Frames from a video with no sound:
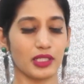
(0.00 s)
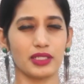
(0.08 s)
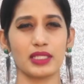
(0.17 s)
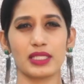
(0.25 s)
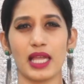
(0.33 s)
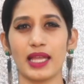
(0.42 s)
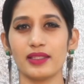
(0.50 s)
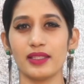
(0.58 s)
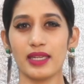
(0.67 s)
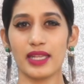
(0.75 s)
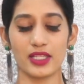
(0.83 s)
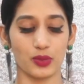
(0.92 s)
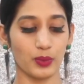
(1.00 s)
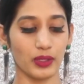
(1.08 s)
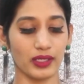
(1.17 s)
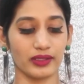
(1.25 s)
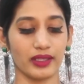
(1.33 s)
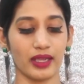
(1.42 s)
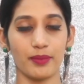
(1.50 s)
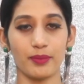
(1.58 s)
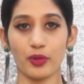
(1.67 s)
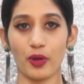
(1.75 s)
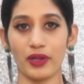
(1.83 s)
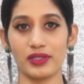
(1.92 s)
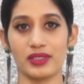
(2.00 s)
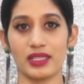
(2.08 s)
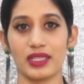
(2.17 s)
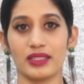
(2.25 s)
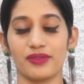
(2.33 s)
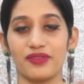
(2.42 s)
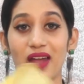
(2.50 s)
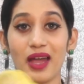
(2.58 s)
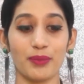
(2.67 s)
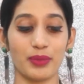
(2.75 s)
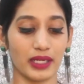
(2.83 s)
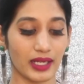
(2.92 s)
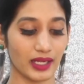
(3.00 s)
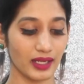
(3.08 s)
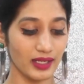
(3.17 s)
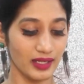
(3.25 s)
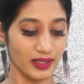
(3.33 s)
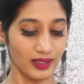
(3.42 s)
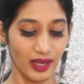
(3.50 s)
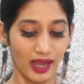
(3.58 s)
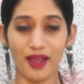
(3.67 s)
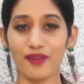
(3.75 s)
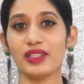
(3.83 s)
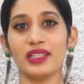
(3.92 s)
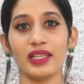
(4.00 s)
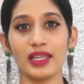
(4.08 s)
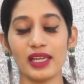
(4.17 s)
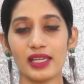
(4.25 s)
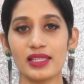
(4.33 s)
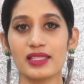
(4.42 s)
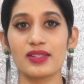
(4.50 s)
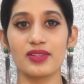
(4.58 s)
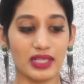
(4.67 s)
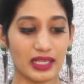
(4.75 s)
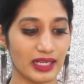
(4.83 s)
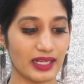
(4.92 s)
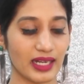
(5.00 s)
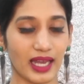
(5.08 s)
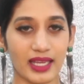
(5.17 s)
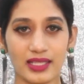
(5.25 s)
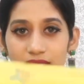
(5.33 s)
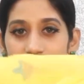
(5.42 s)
The design, the lace work, the embroidery, the fabric, everything is really nice.